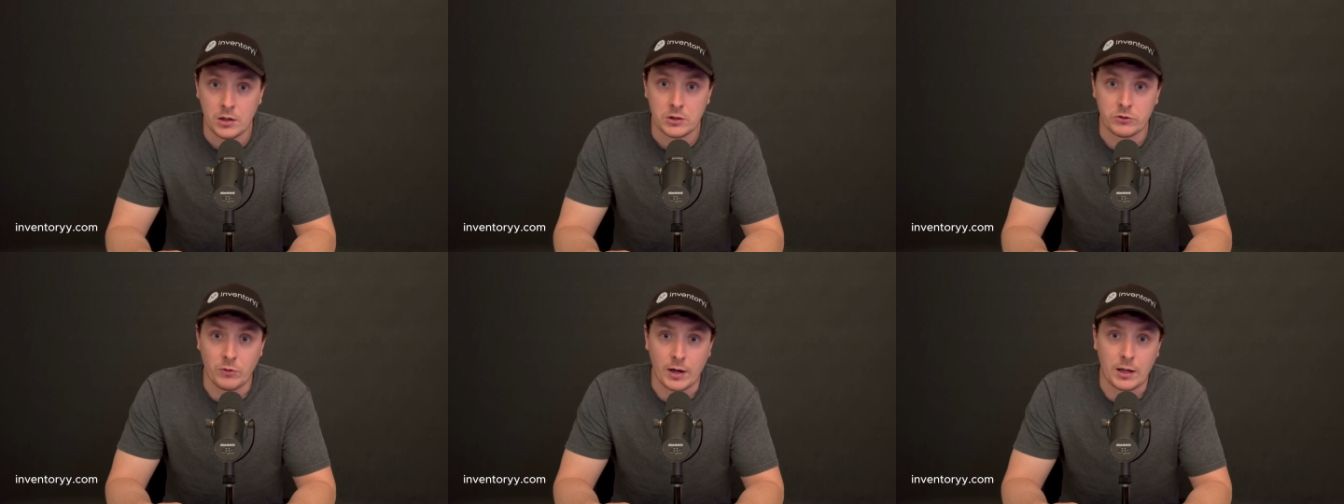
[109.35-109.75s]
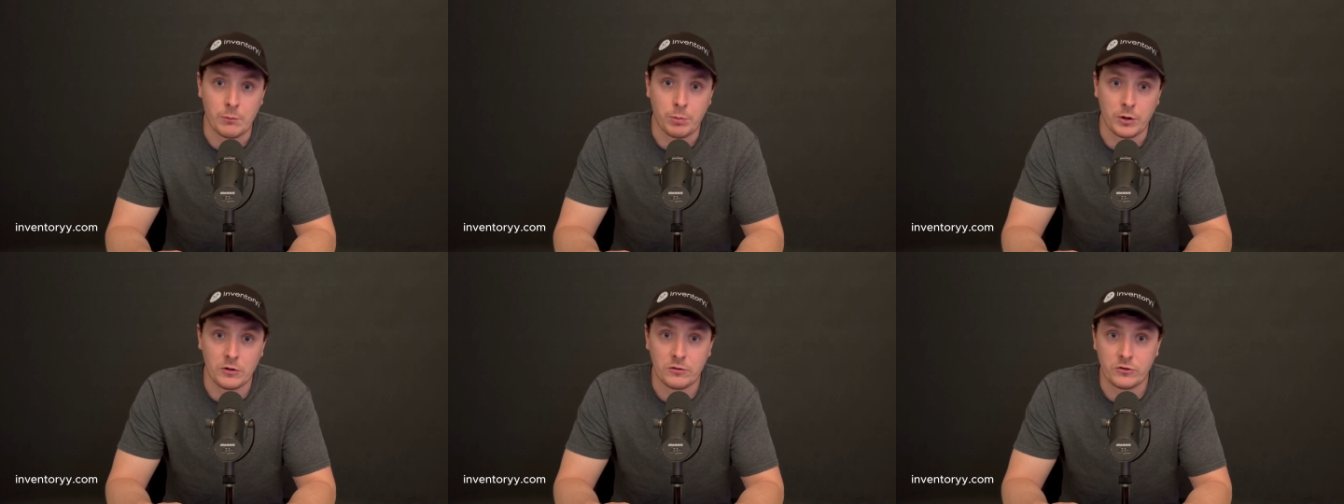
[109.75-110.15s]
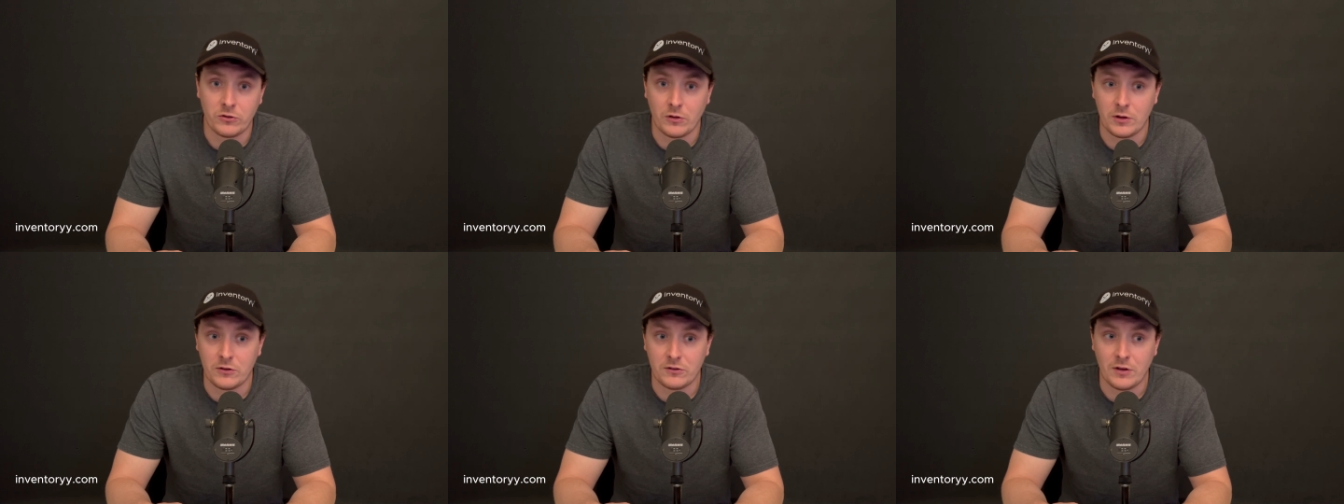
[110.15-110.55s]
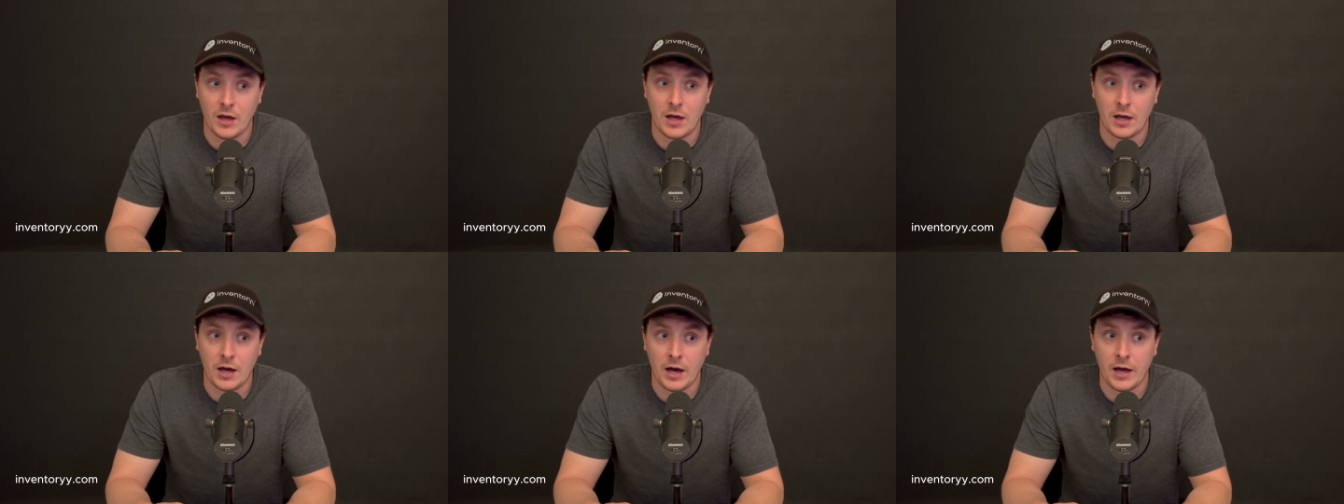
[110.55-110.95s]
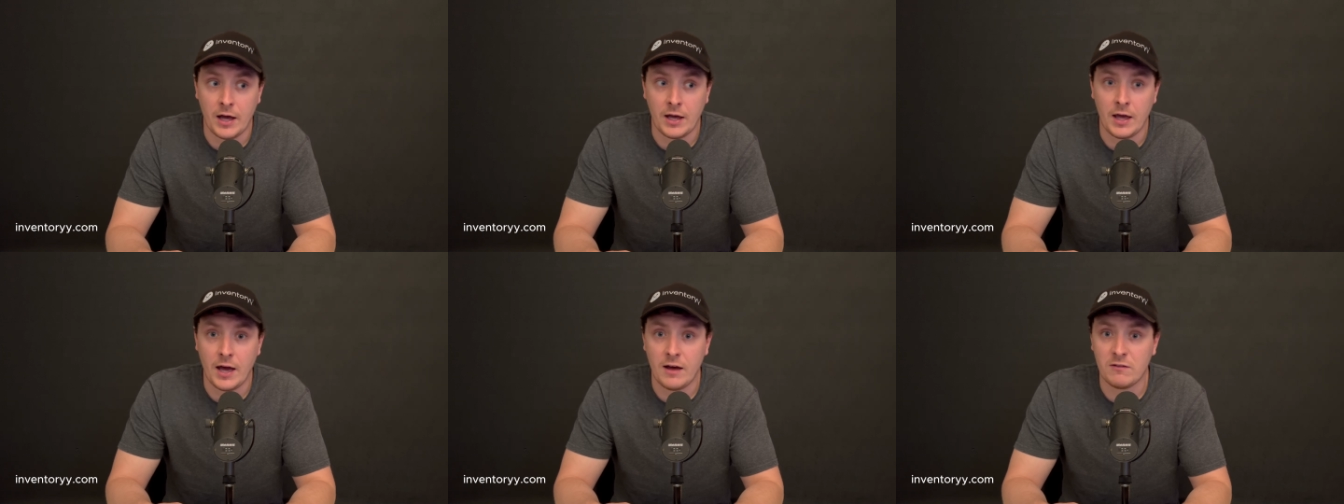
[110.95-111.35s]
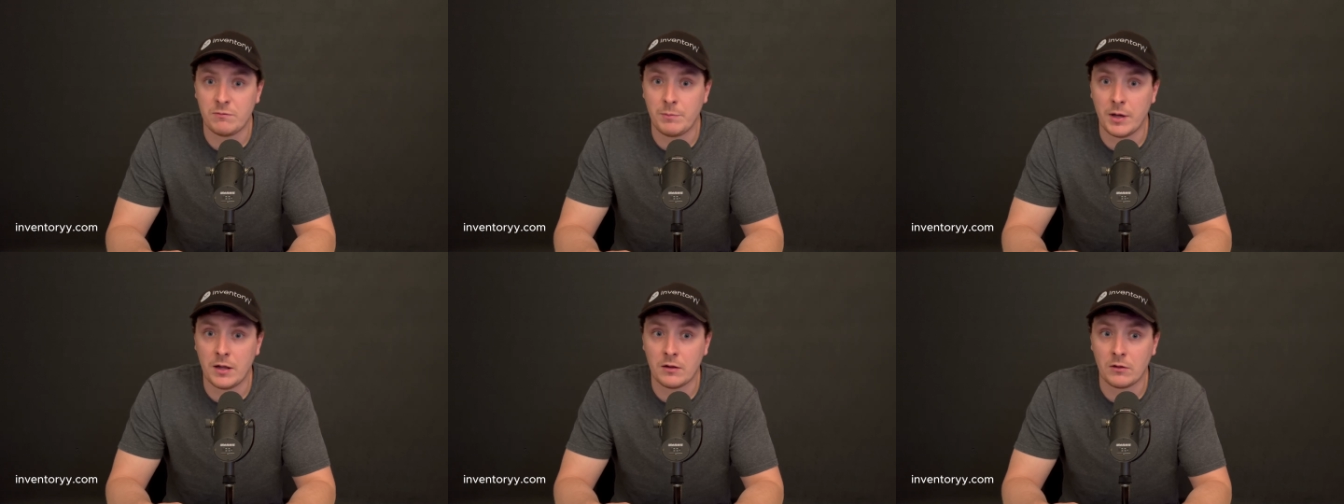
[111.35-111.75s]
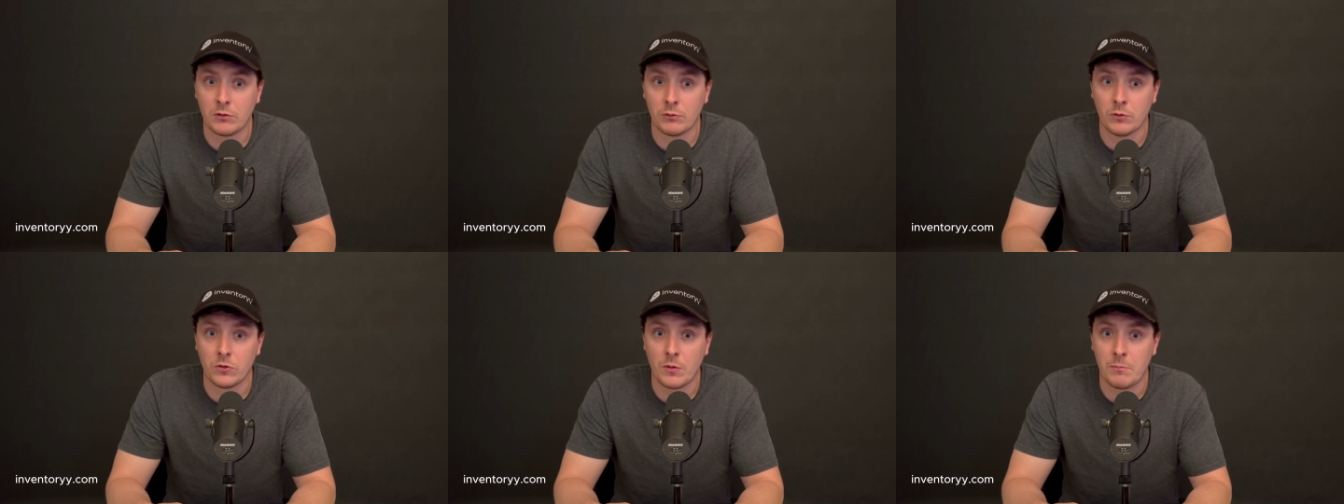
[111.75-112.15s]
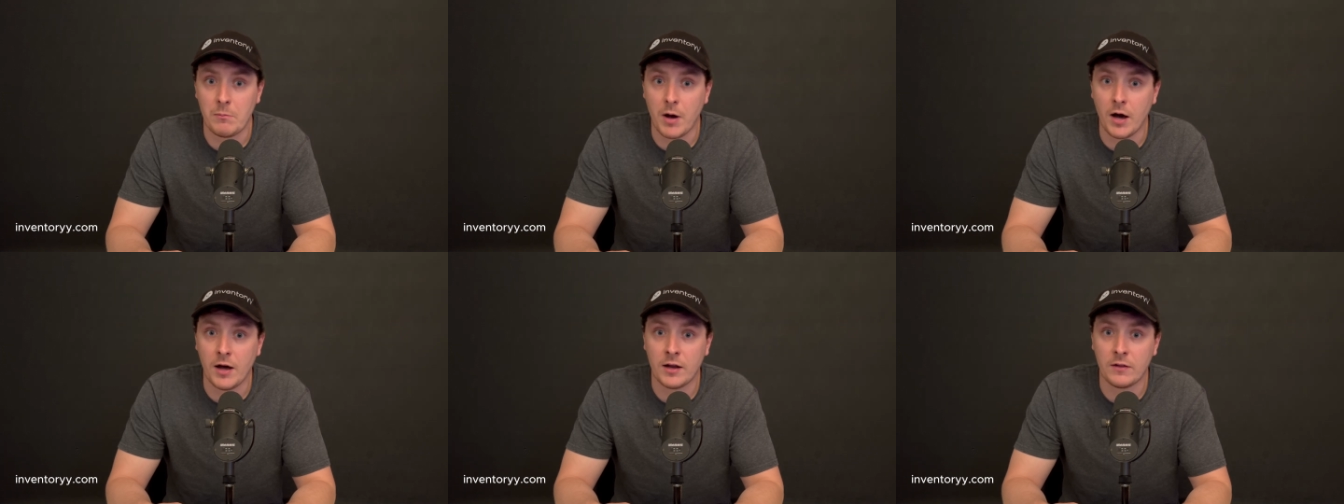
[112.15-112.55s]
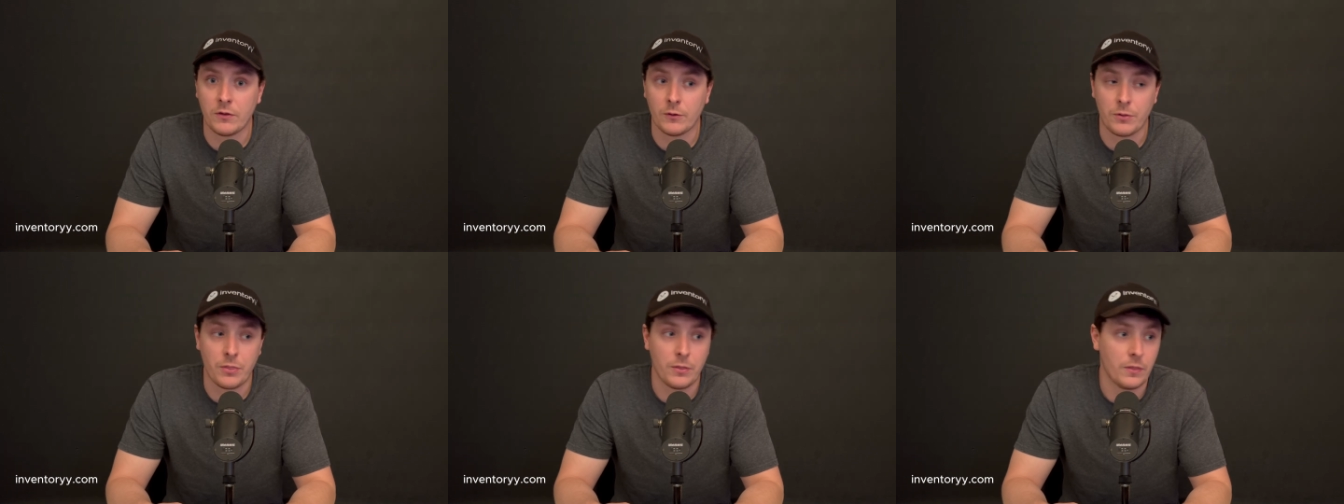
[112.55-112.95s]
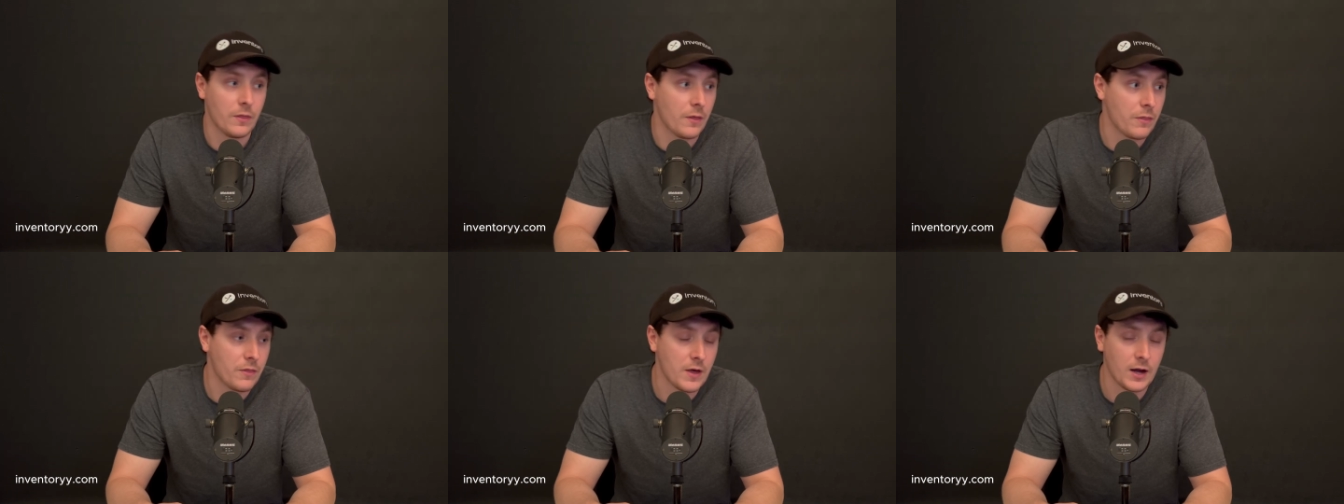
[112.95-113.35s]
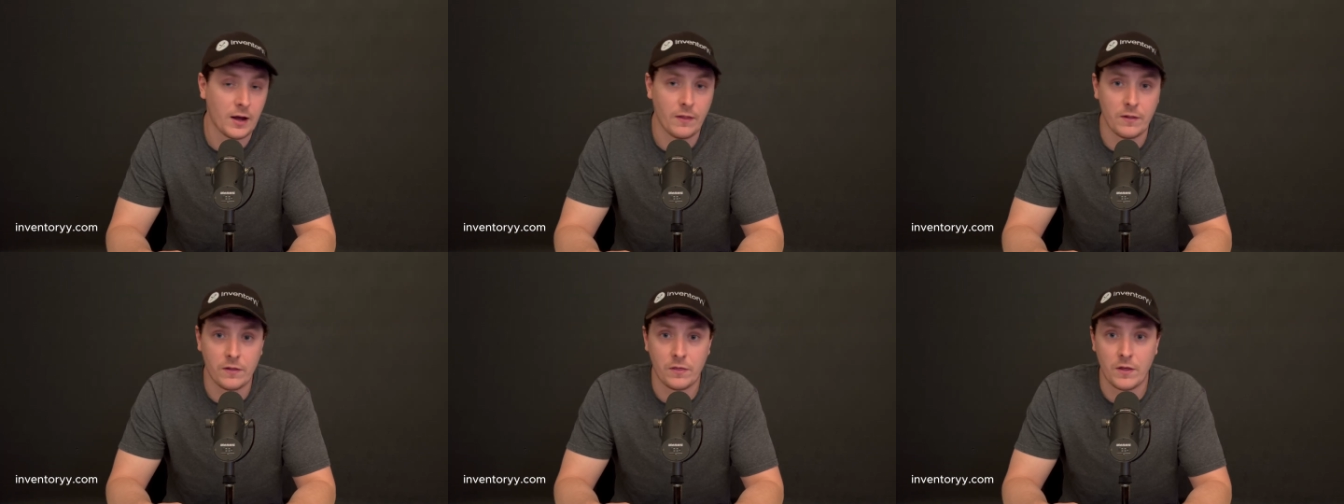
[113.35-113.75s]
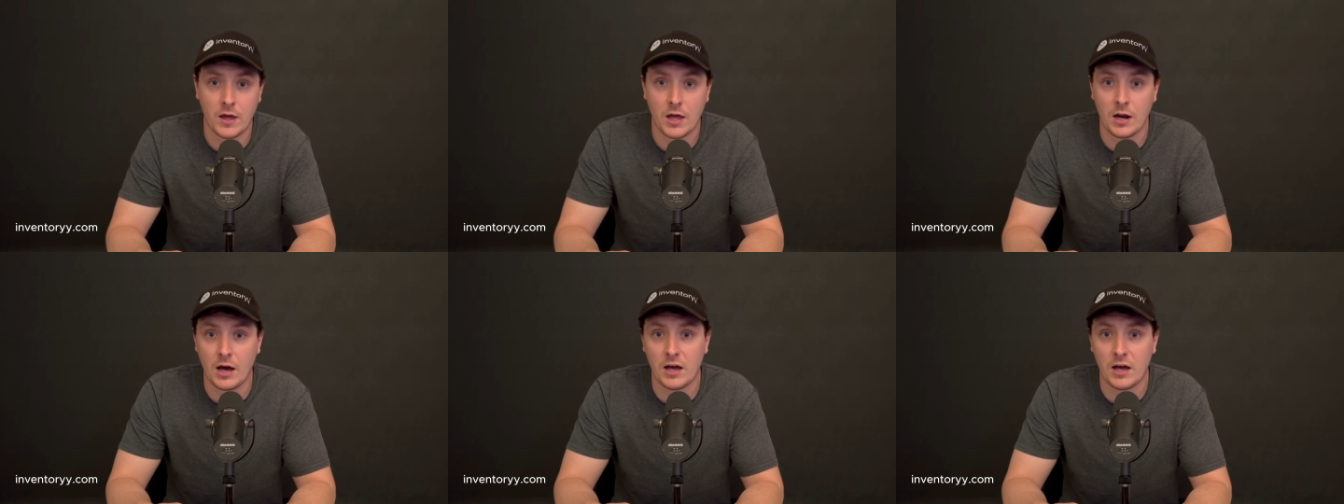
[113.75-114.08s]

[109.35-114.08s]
So I can personally say I have been through the mud, the, the thick and the thin.